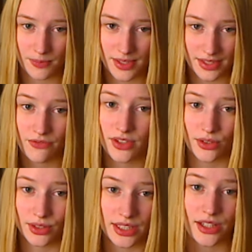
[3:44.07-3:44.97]

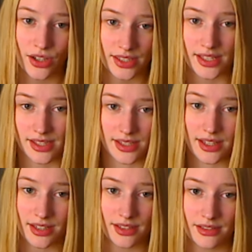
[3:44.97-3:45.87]
severely
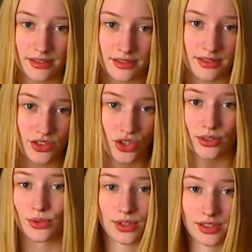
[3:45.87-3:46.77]
autistic
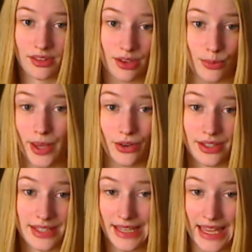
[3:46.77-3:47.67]
children. Their
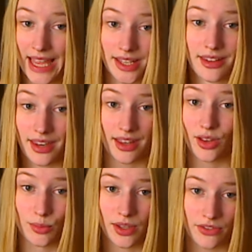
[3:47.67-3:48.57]
parents can't get
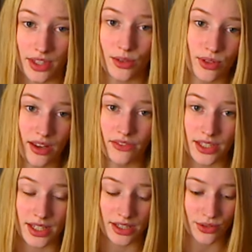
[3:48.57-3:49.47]
help if they don't have
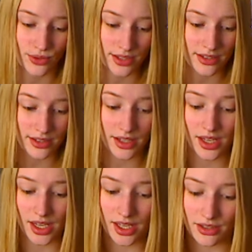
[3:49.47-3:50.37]
the diagnosis.
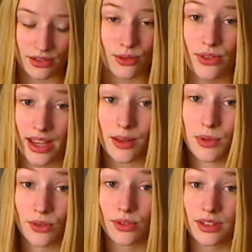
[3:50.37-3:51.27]
So that could
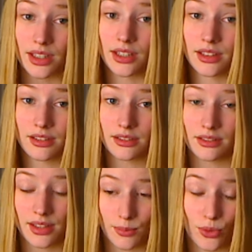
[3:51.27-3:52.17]
be a really
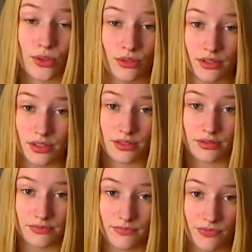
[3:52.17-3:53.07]
important
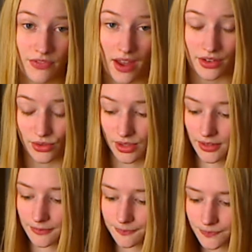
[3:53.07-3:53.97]
factor in
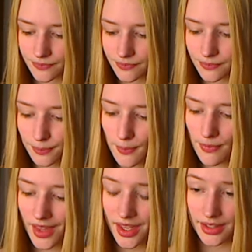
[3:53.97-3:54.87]
it.
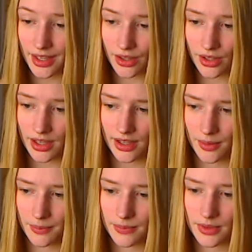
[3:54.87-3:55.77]
Now,
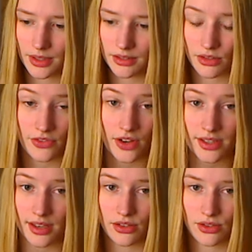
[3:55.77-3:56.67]
so far
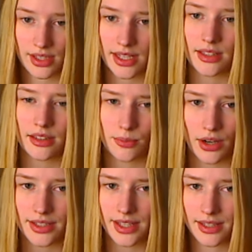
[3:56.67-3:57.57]
as I understand it, the
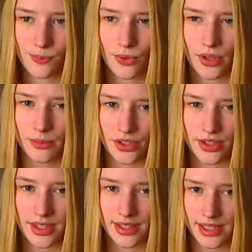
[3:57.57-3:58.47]
process is pretty
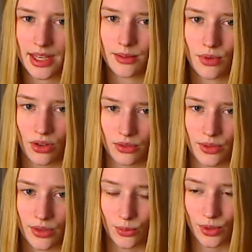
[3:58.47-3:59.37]
much the same all
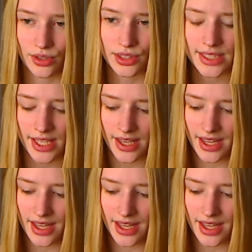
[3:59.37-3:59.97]
around the world,